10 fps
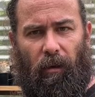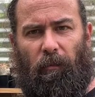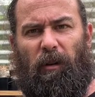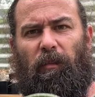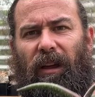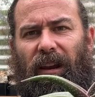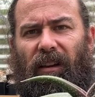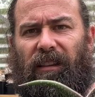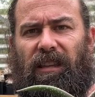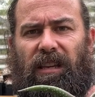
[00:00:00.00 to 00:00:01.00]
But a plant
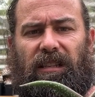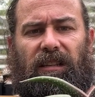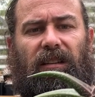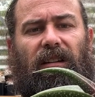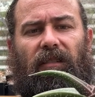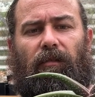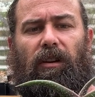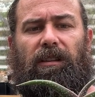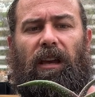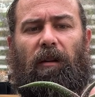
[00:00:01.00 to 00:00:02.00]
like this, for
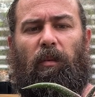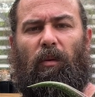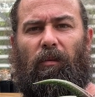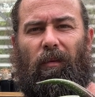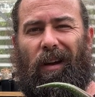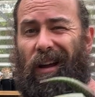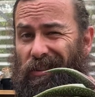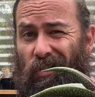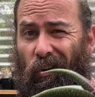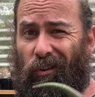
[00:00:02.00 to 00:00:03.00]
example,
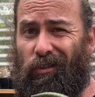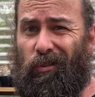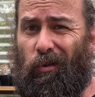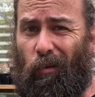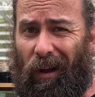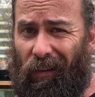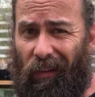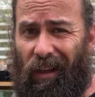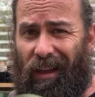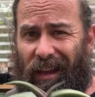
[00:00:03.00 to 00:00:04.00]
it's not going to do well
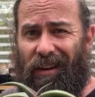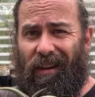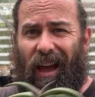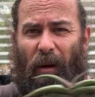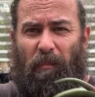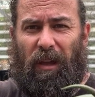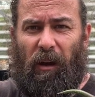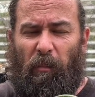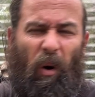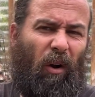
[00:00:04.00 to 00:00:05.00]
in a
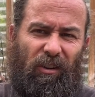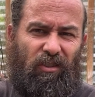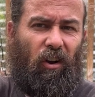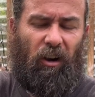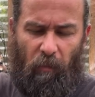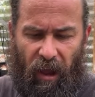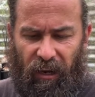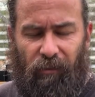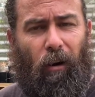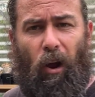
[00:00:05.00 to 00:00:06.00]
bigger pot. It's not going to make
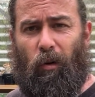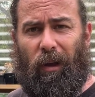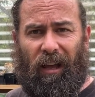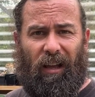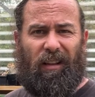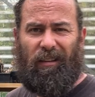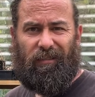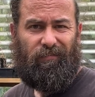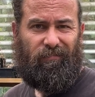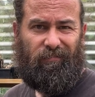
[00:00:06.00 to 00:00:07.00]
it grow quicker.
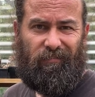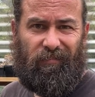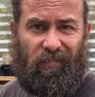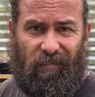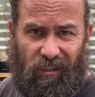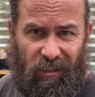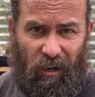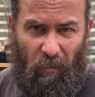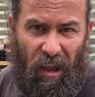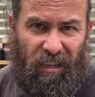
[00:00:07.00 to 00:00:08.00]
It's just going
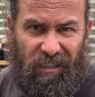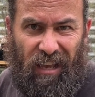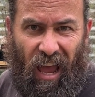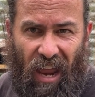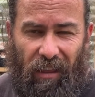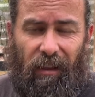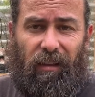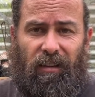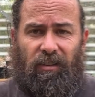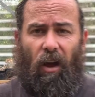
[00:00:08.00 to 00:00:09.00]
to make it sad.
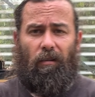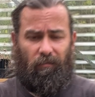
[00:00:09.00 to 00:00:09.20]
So,